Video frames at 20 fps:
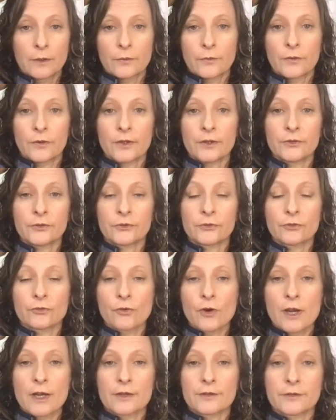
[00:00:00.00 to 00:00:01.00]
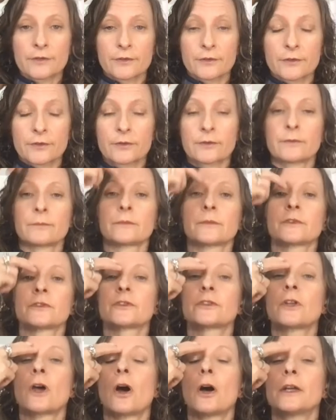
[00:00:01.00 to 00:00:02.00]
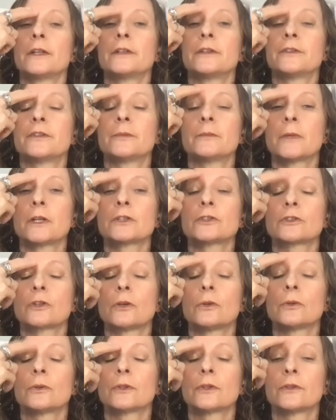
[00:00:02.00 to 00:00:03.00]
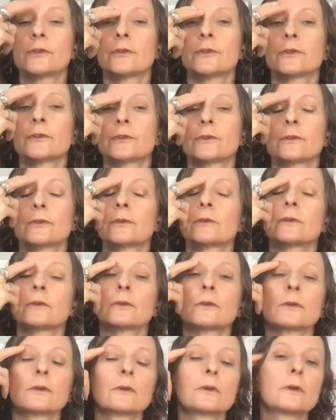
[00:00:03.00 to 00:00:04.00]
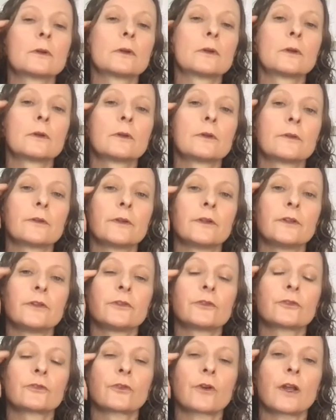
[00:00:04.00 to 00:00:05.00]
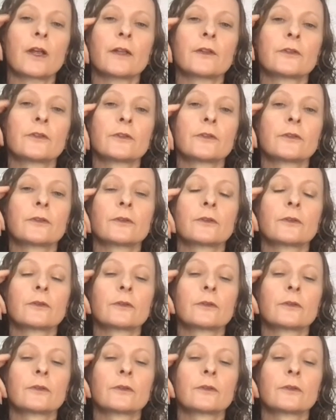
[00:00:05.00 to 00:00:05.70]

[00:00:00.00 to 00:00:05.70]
This stress, tightness in my shoulders, this stress,